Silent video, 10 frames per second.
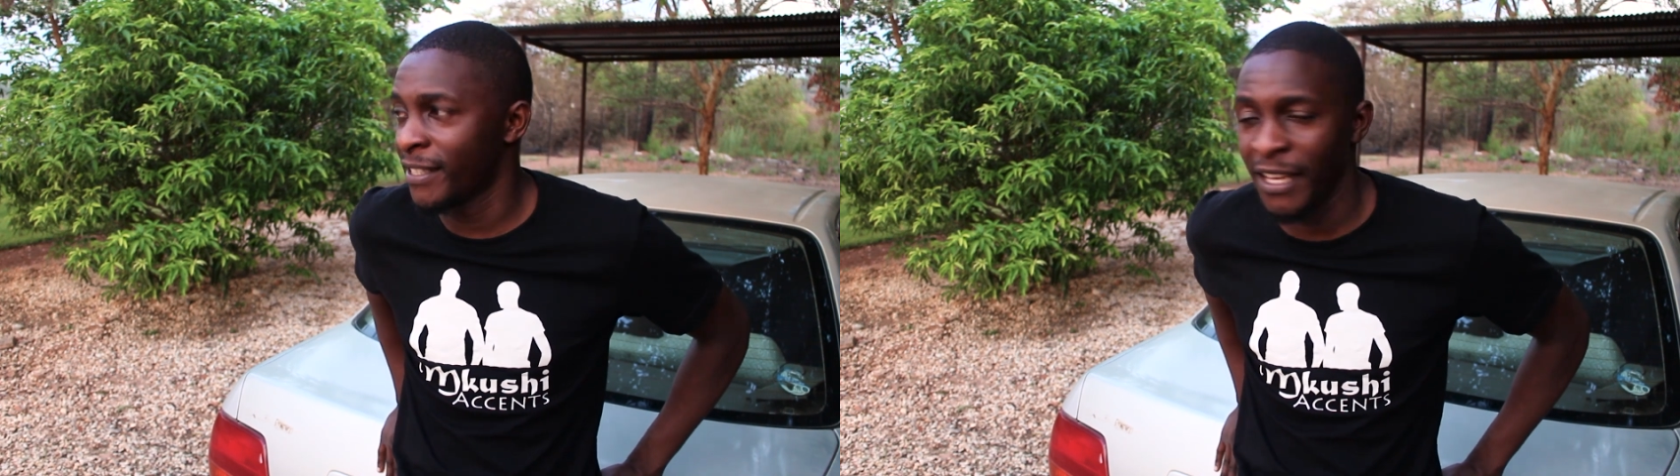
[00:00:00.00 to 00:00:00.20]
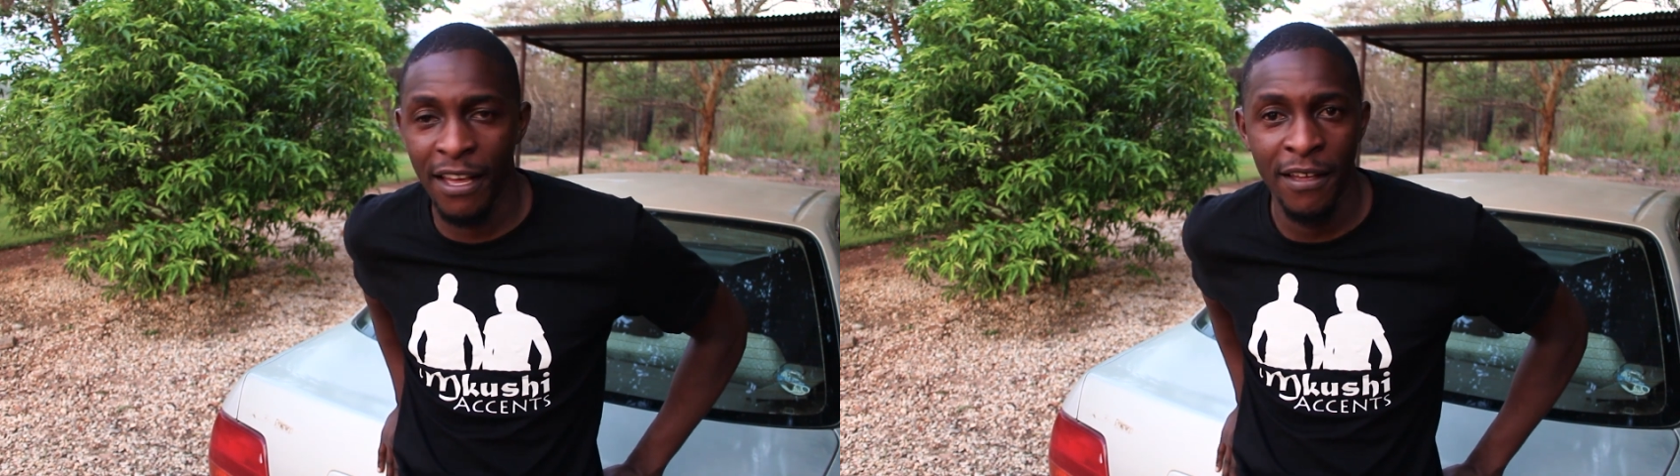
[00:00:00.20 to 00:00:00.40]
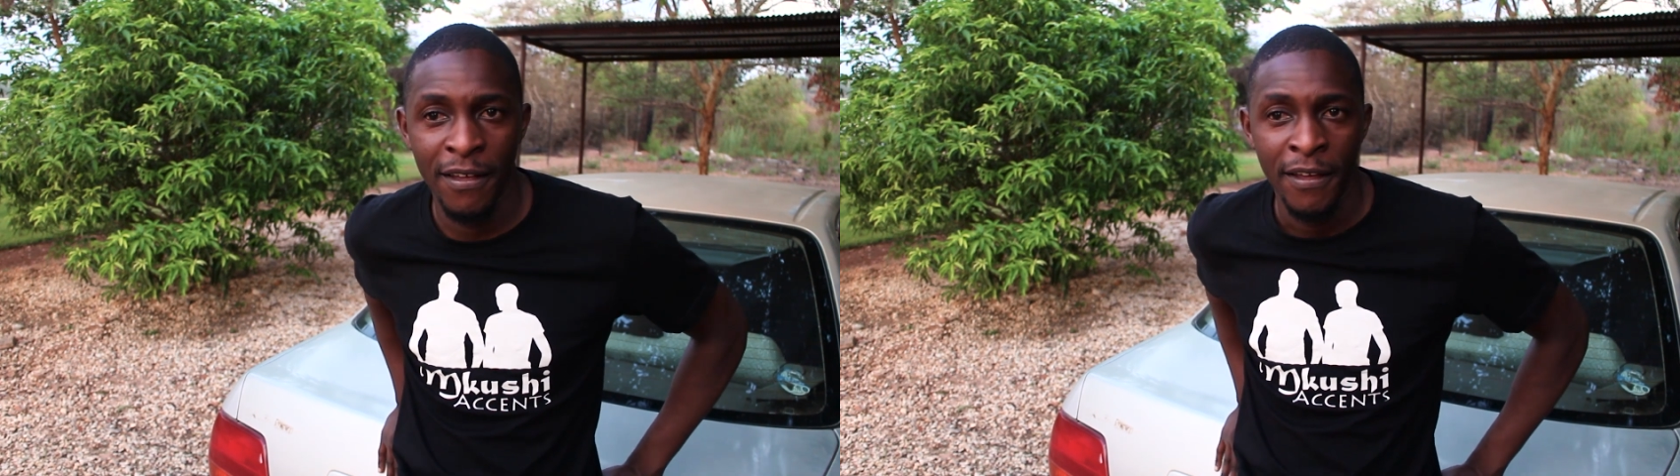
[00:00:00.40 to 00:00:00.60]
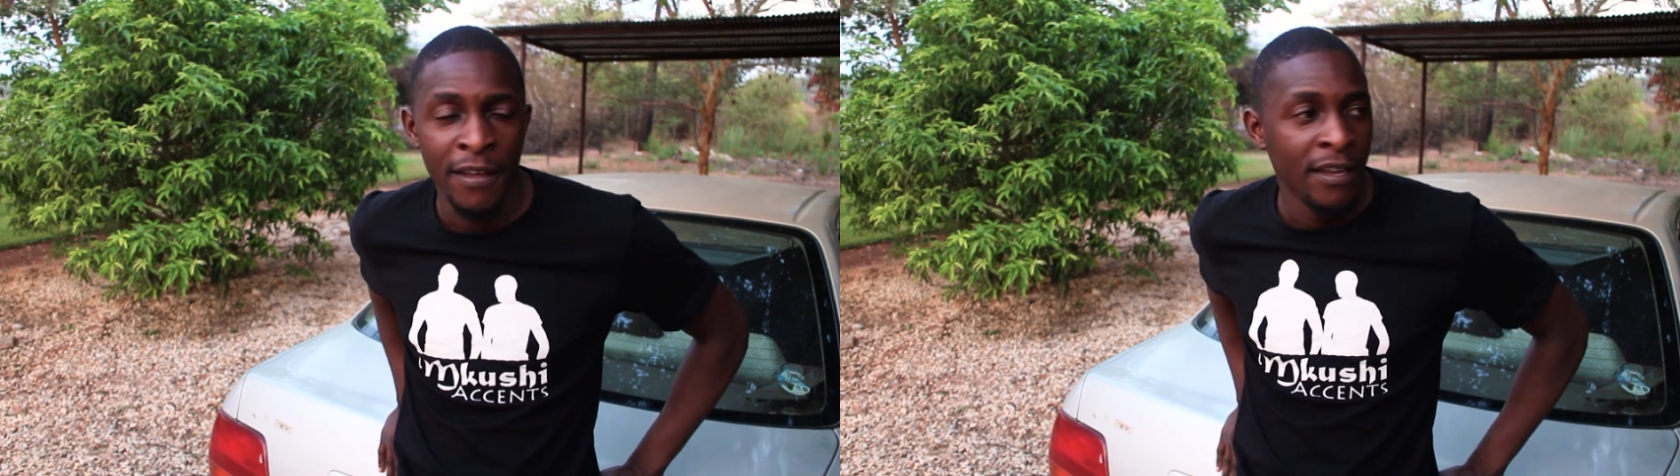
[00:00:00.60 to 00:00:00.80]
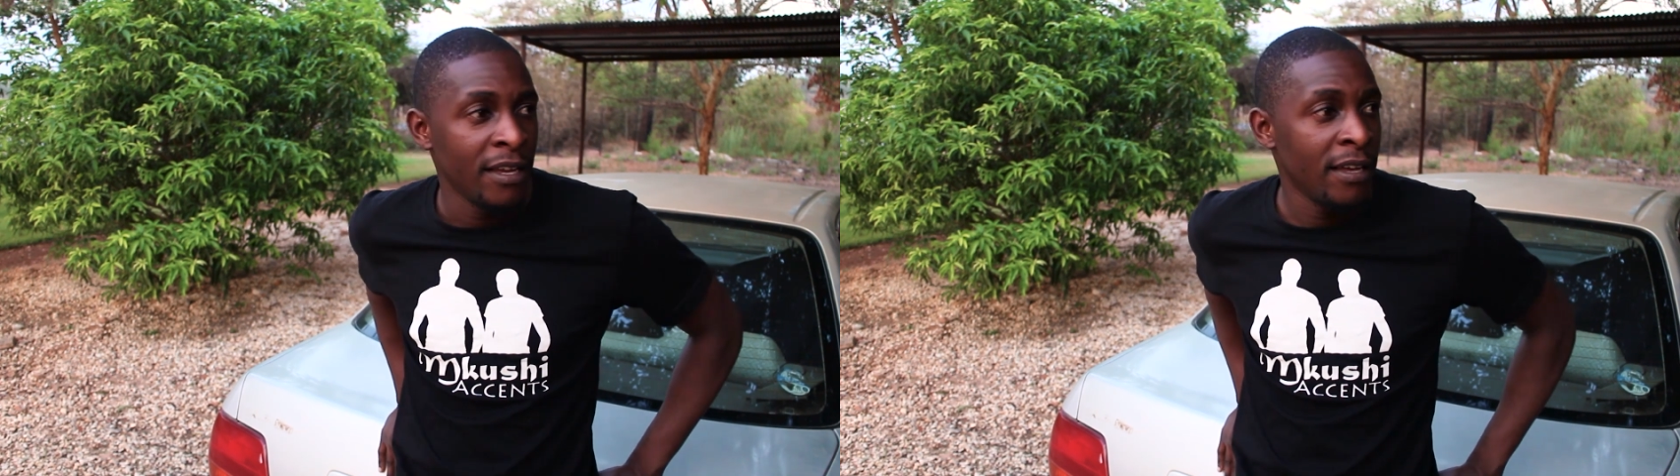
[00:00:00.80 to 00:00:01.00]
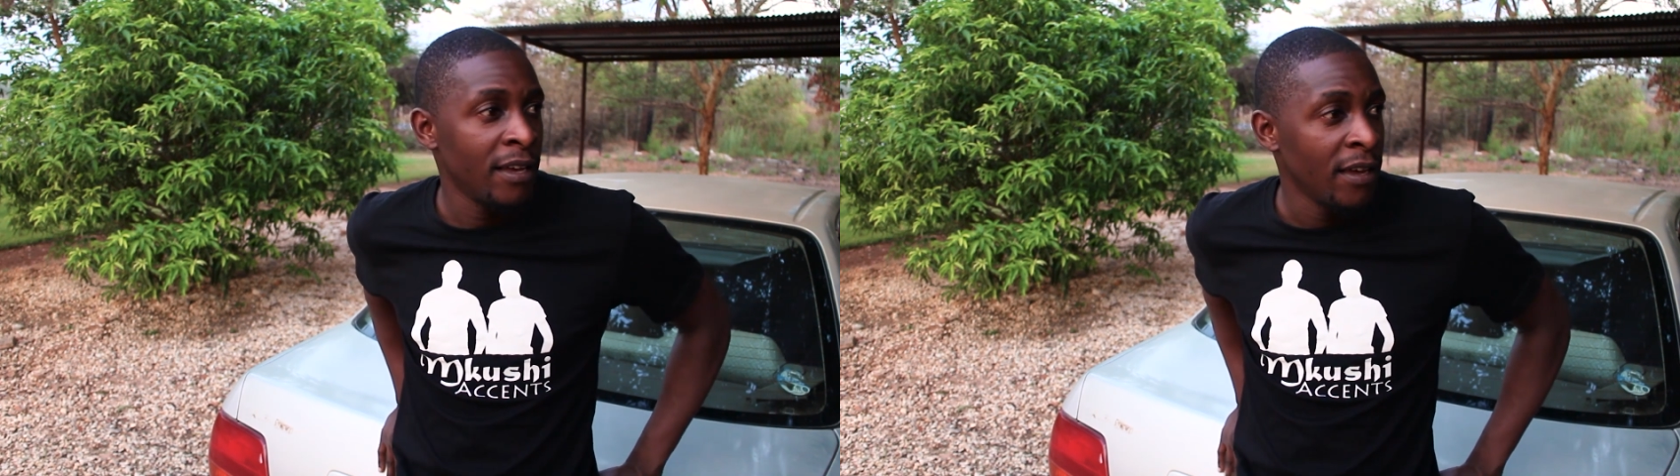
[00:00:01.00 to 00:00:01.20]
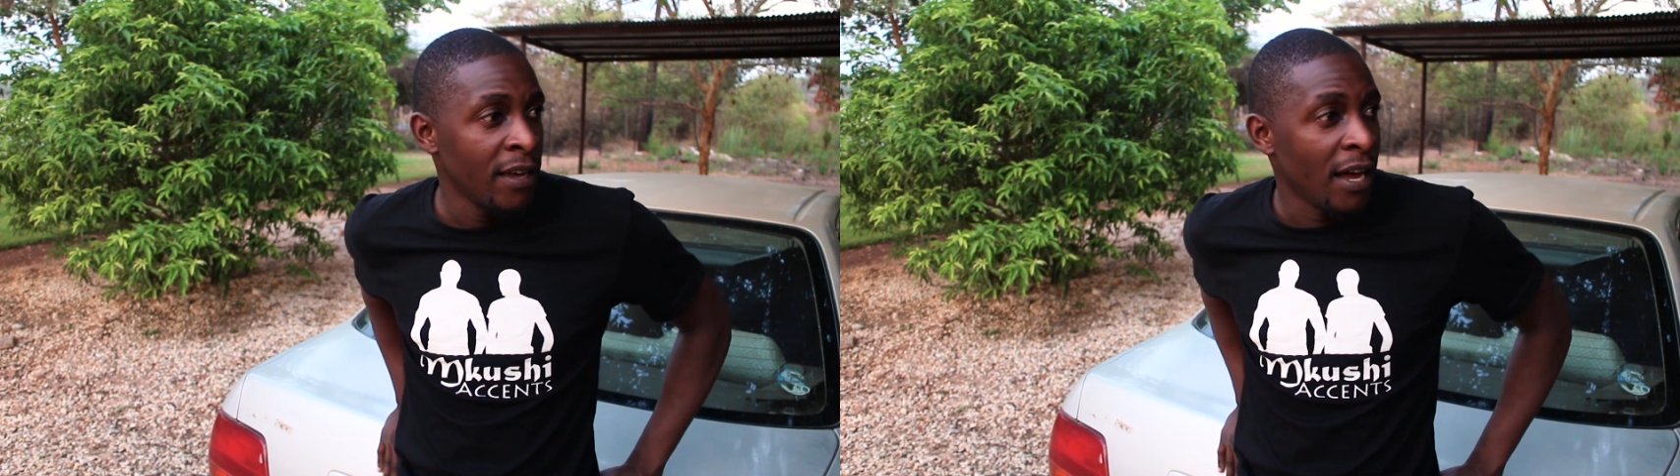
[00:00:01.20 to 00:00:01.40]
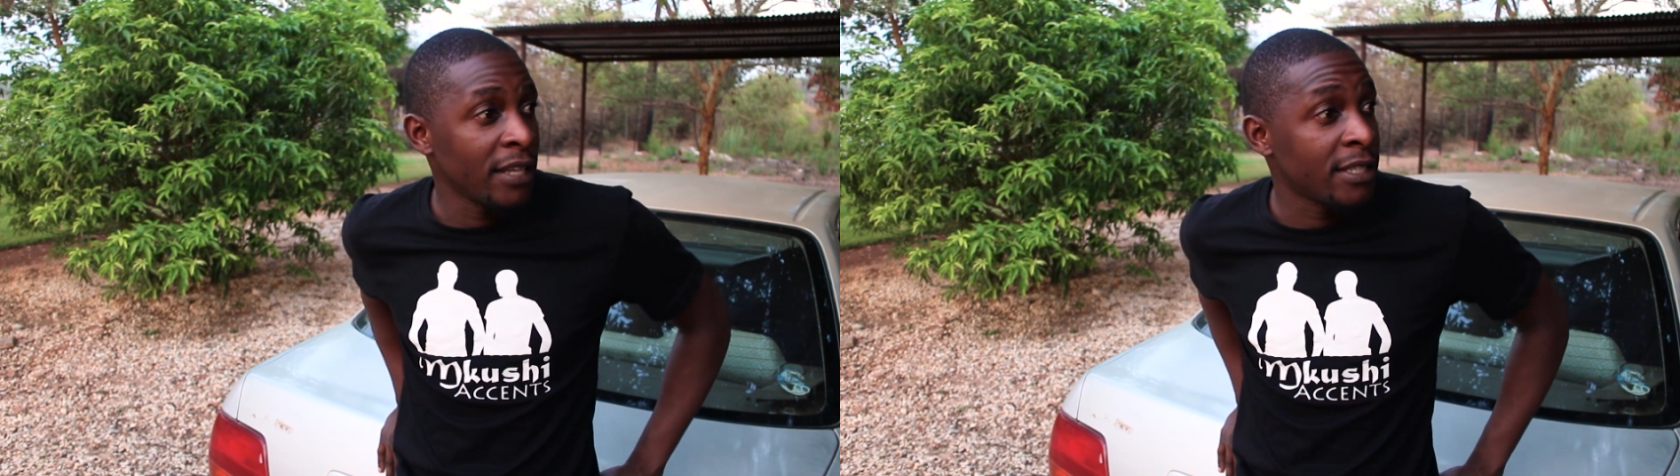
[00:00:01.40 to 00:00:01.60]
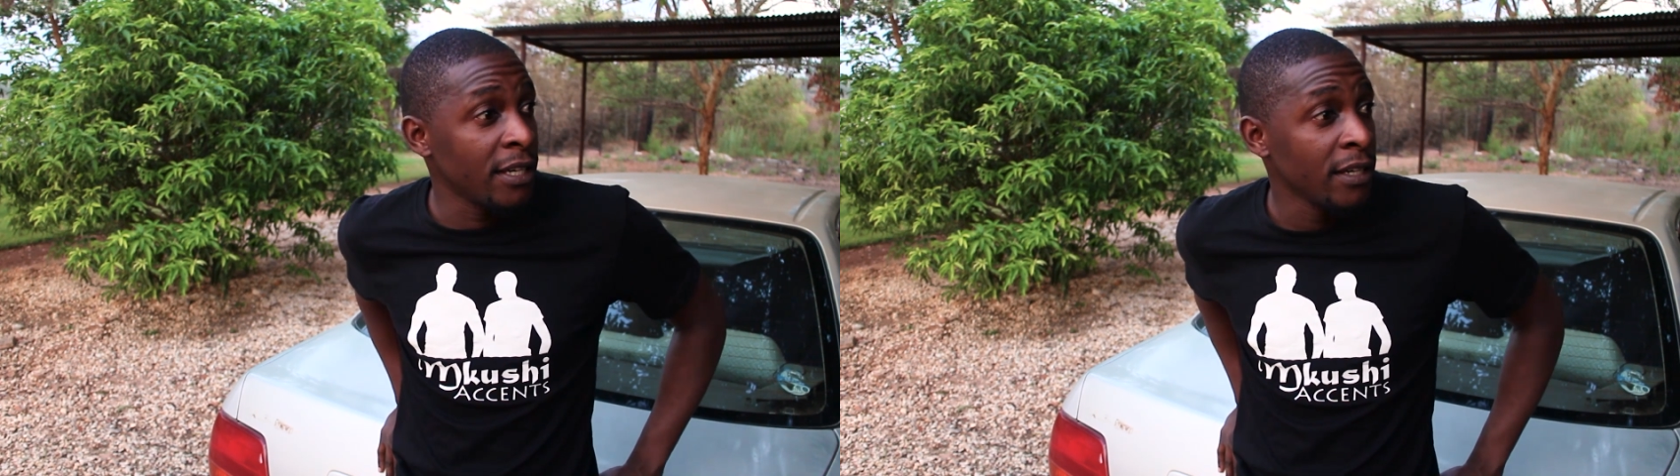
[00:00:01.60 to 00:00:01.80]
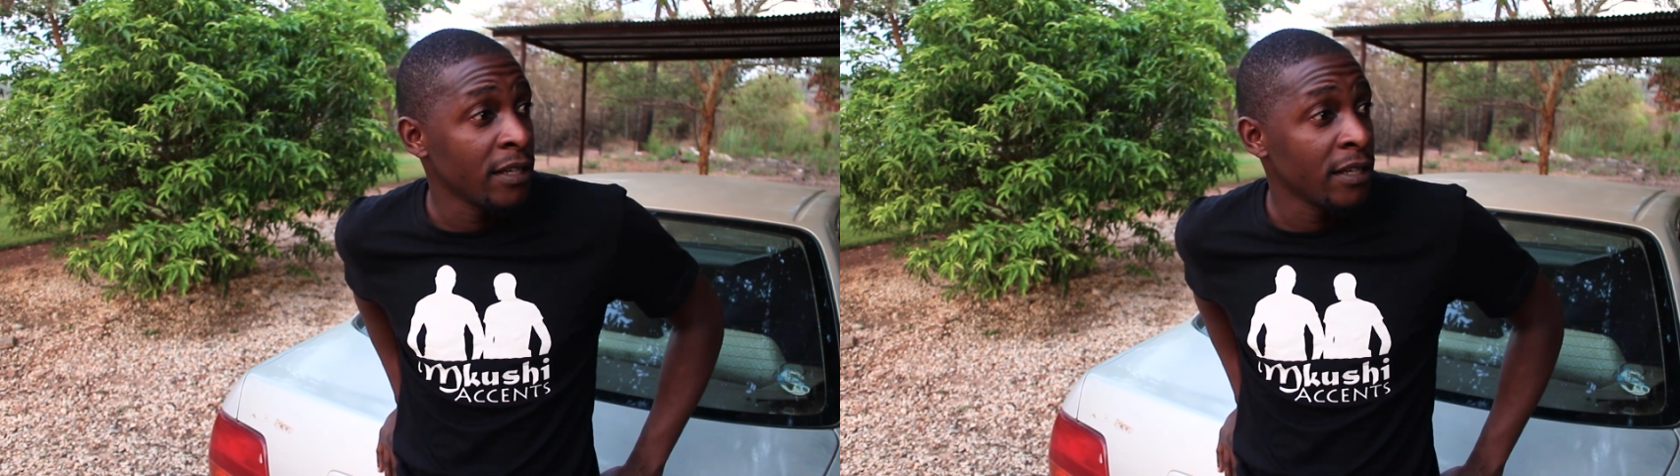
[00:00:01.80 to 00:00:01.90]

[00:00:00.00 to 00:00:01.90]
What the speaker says: See ya. Ati.